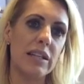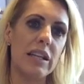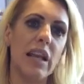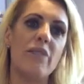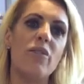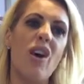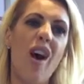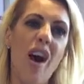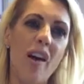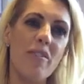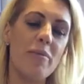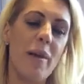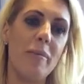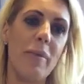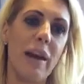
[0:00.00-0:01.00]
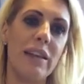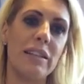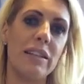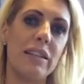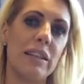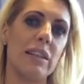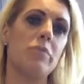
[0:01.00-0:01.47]
And if you can't remember
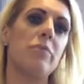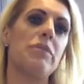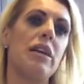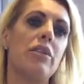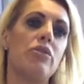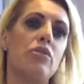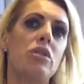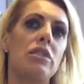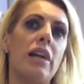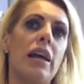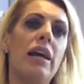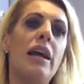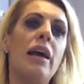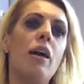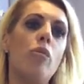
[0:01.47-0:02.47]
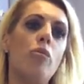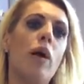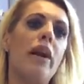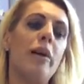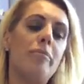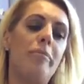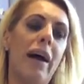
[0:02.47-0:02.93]
86%, just say
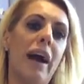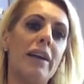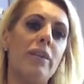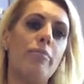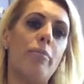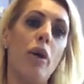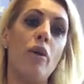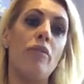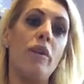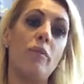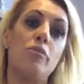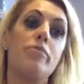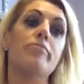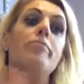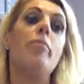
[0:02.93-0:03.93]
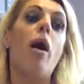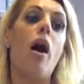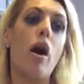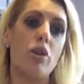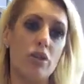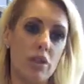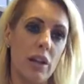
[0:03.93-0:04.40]
when combining both, it was
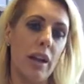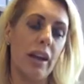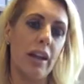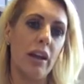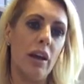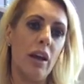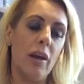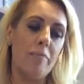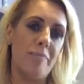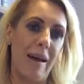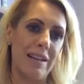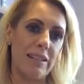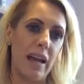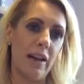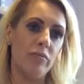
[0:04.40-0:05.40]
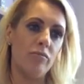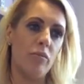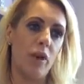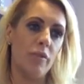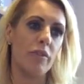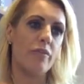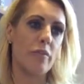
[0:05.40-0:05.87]
marginally better
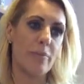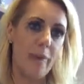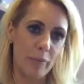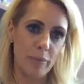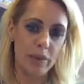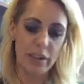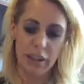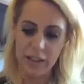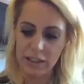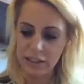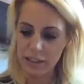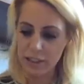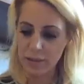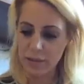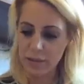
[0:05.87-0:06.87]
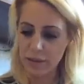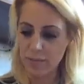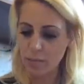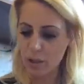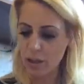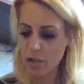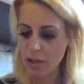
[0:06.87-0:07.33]
rather than remembering the
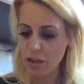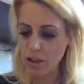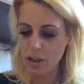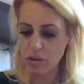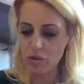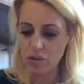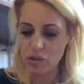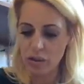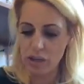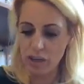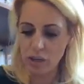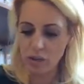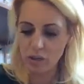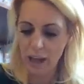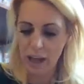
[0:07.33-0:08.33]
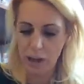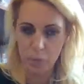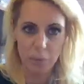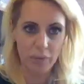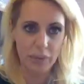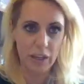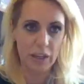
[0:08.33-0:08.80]
86%. But it does
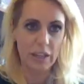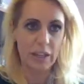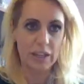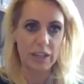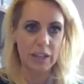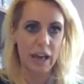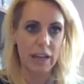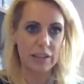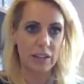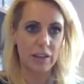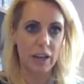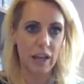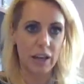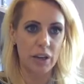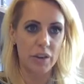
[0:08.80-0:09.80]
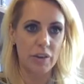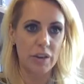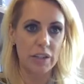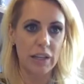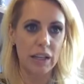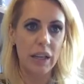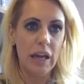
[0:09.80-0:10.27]
help with your technical
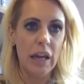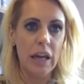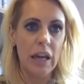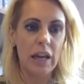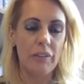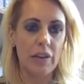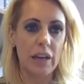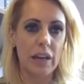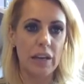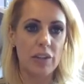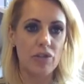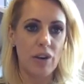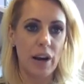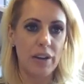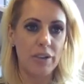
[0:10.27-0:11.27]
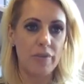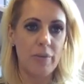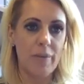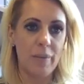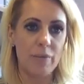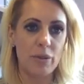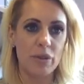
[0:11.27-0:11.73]
accuracy if you can try to
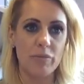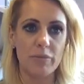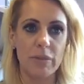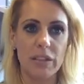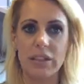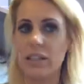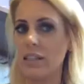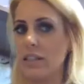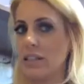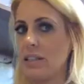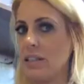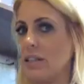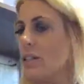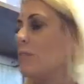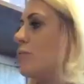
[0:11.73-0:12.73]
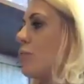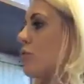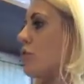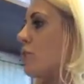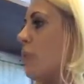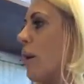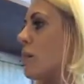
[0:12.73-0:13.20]
remember some of the statistics as
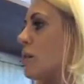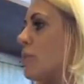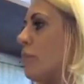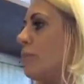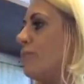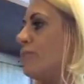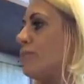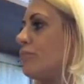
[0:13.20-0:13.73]
much as possible.